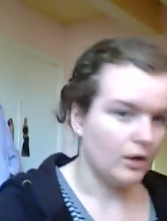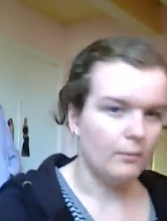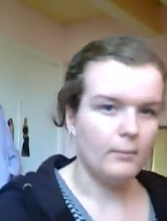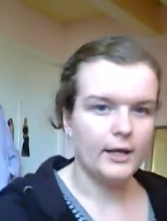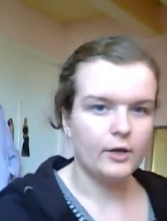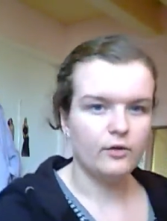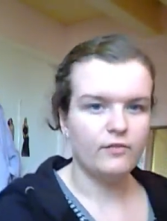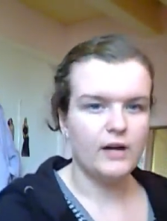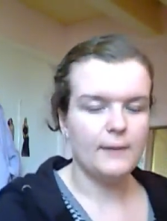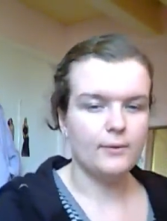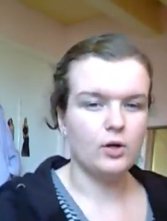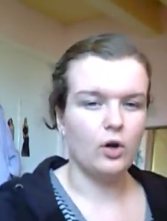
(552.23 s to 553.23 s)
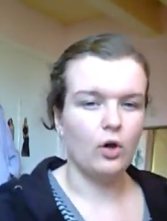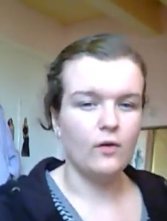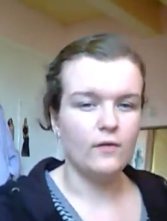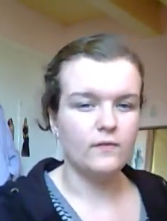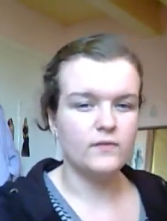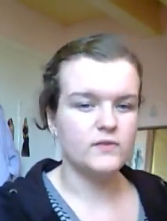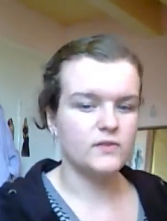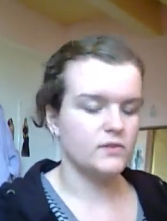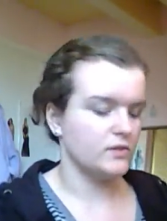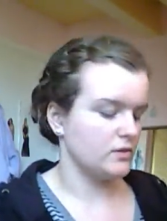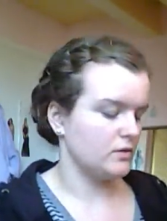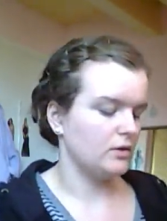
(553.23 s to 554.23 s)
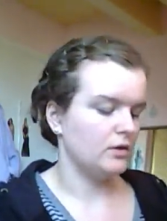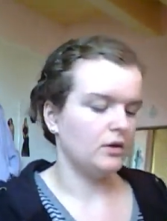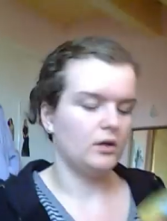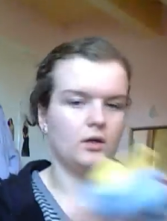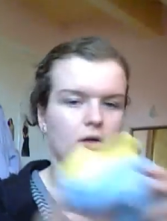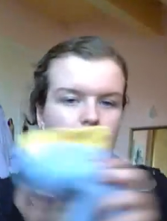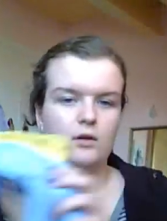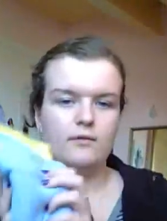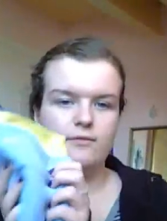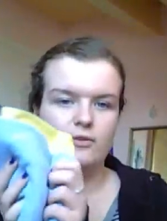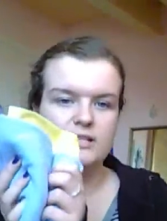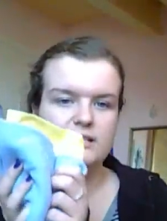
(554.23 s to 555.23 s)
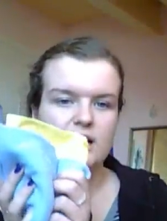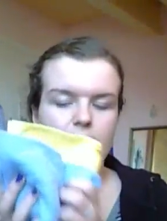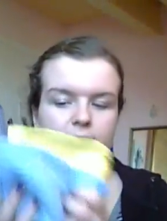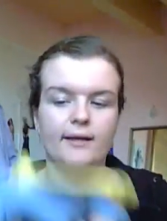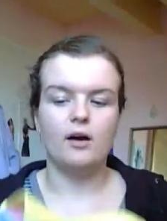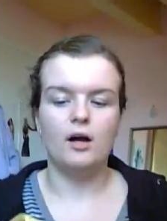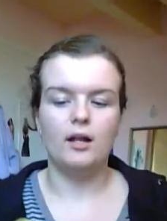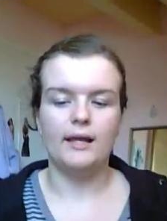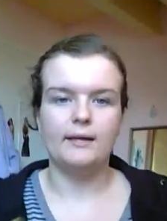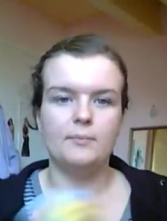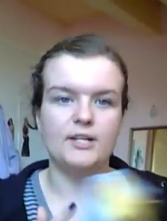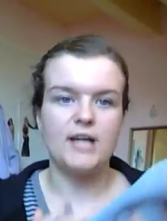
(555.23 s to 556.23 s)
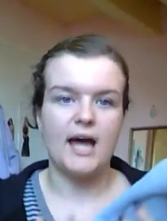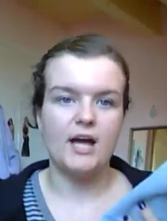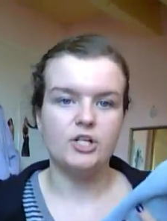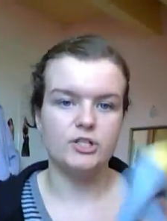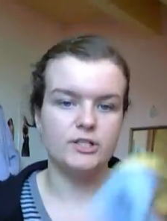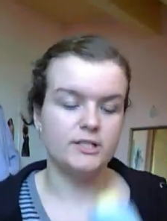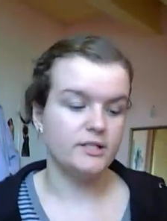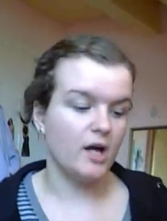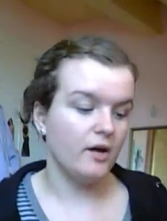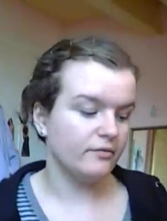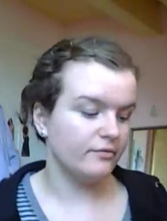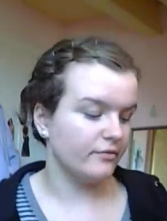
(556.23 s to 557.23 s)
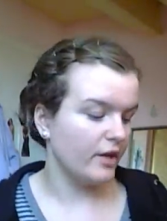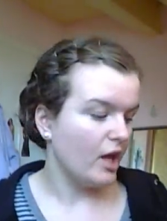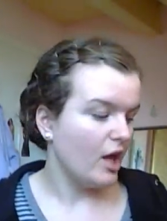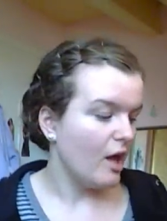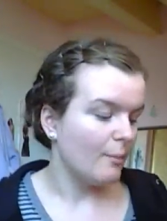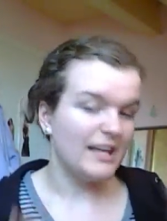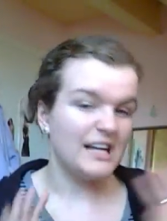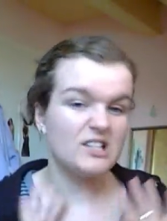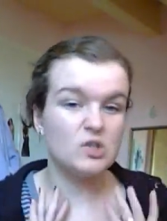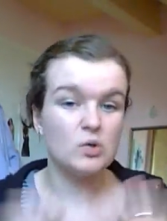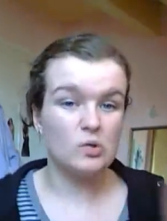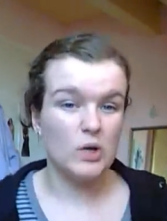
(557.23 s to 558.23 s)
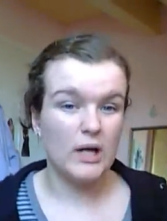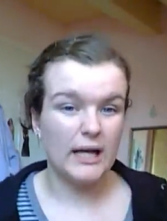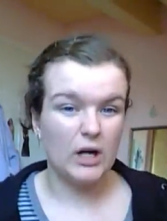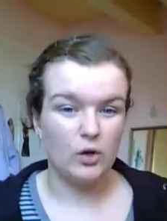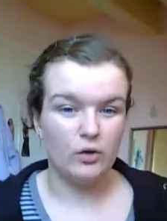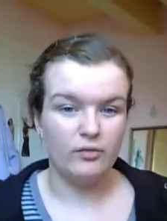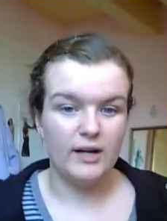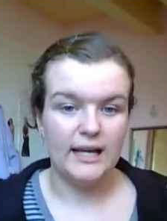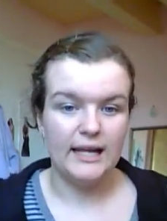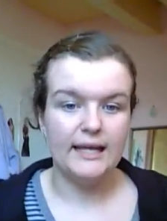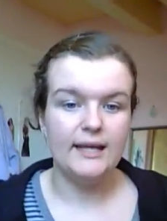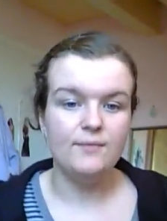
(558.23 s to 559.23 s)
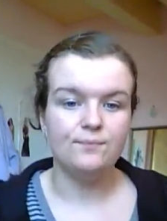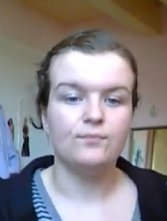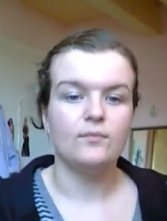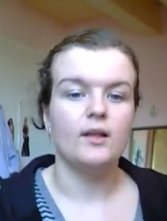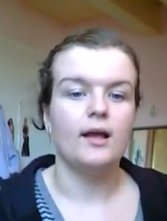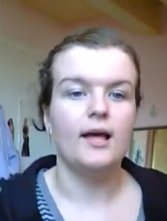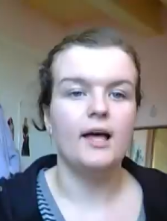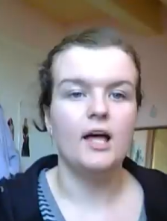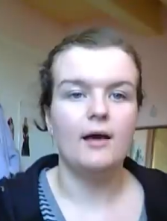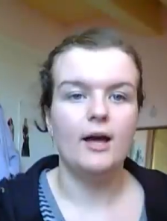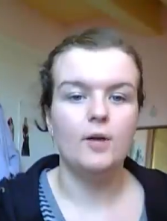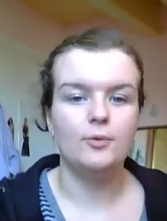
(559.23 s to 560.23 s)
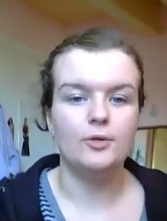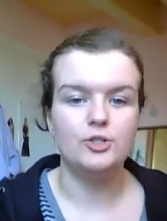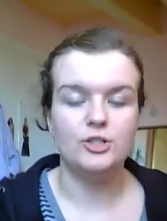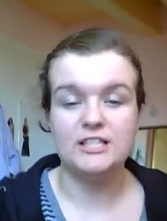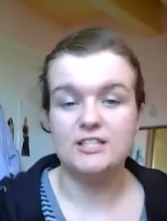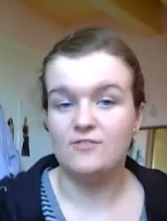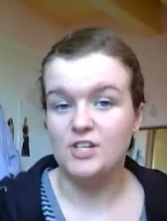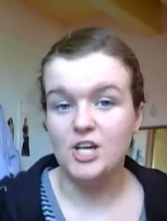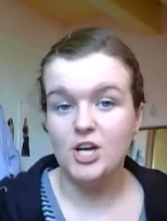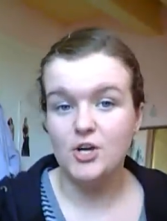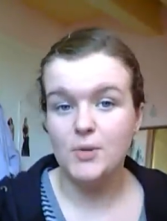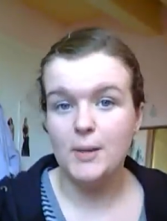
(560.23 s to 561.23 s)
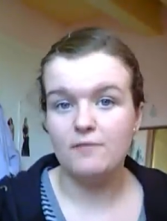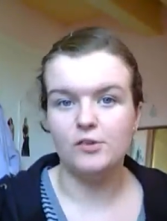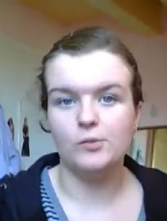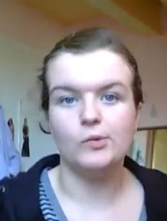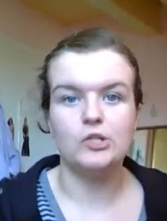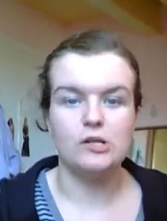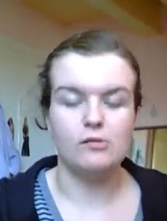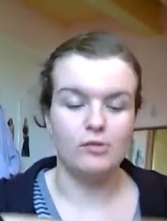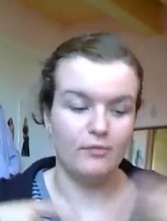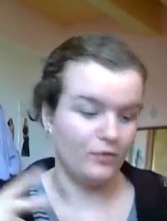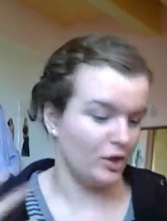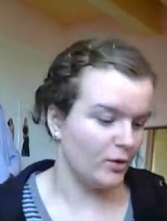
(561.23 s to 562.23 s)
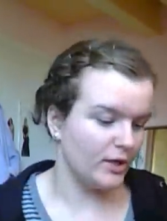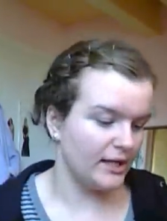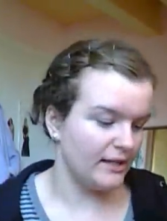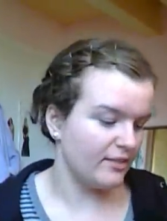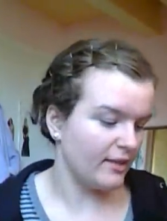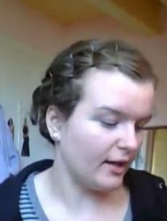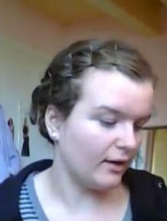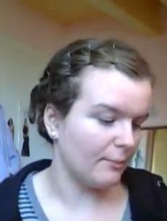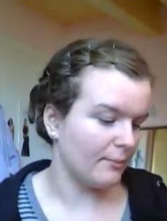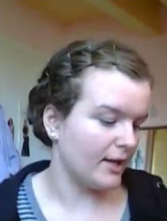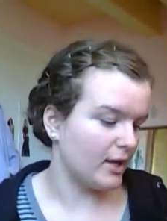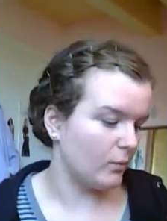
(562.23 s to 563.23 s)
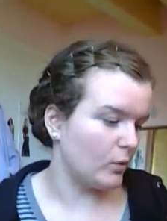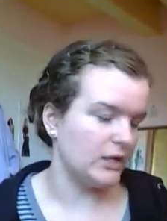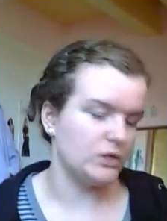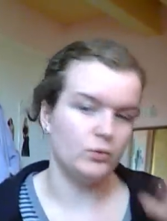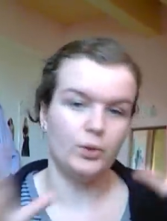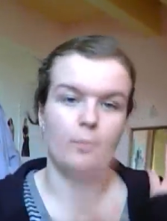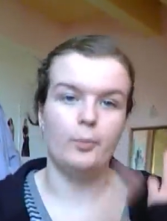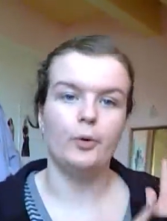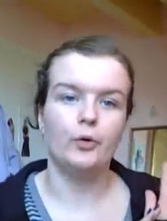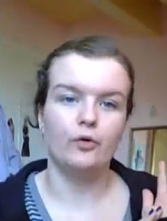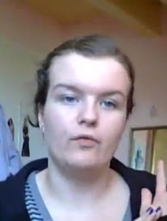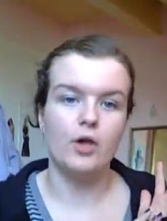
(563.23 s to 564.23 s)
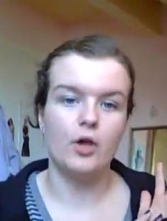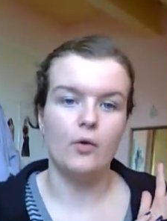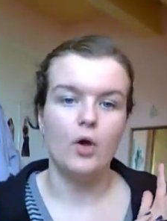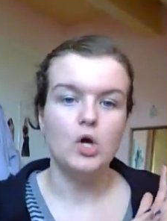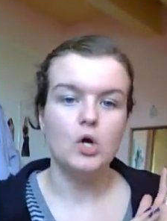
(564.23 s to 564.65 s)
microfiber cloths for inside my car, like my dash and stuff. That's all I got really. I hope you enjoyed this video. If you want a review on anything, like makeup wise, or want a book review,